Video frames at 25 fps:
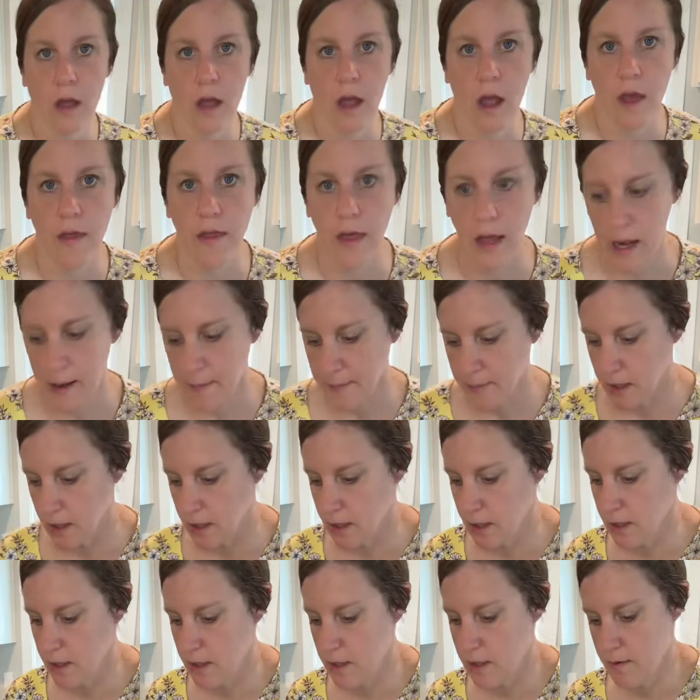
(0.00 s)
And then I'm
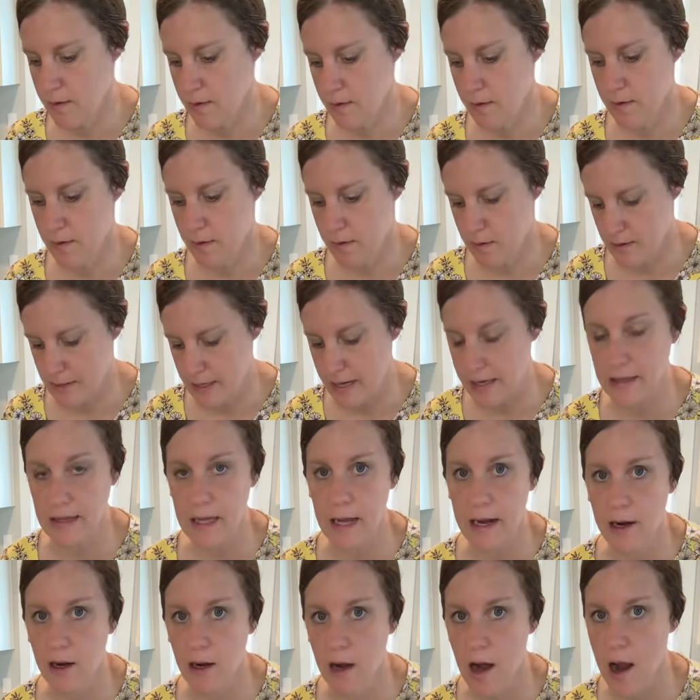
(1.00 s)
gonna take the
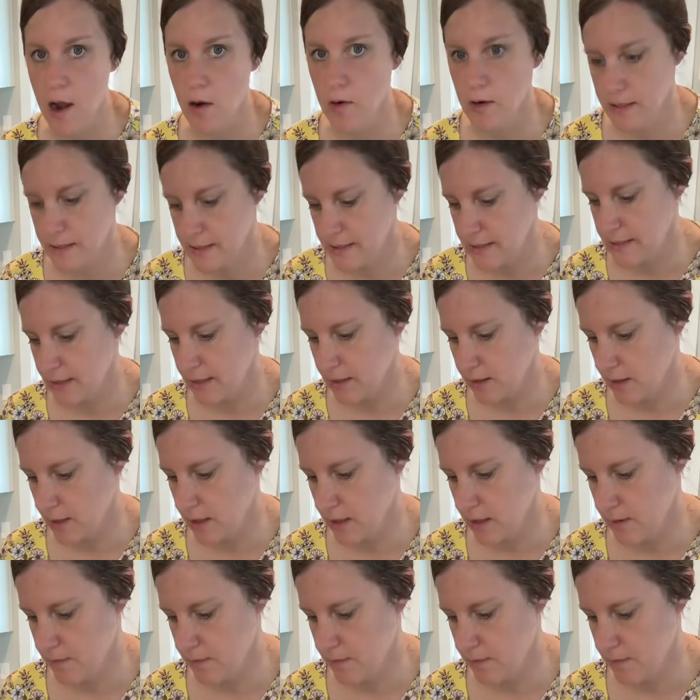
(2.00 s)
air out and seal it.